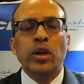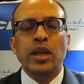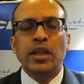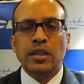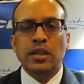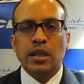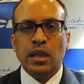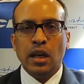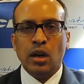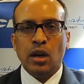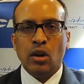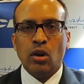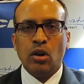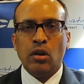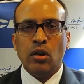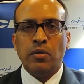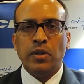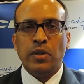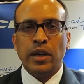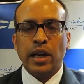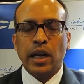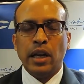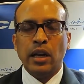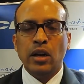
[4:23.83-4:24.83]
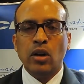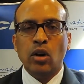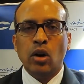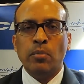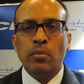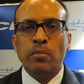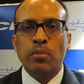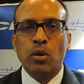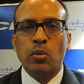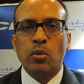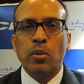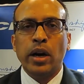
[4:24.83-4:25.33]
we see a lot of
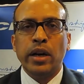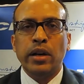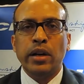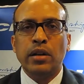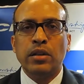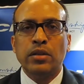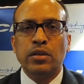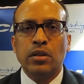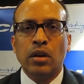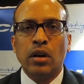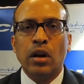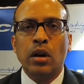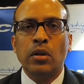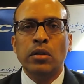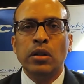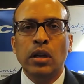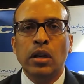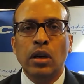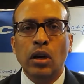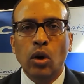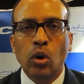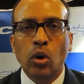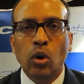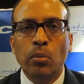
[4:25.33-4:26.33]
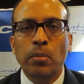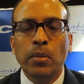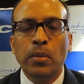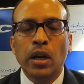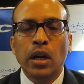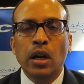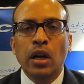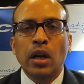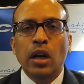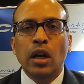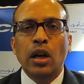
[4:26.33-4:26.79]
telecom providers around the globe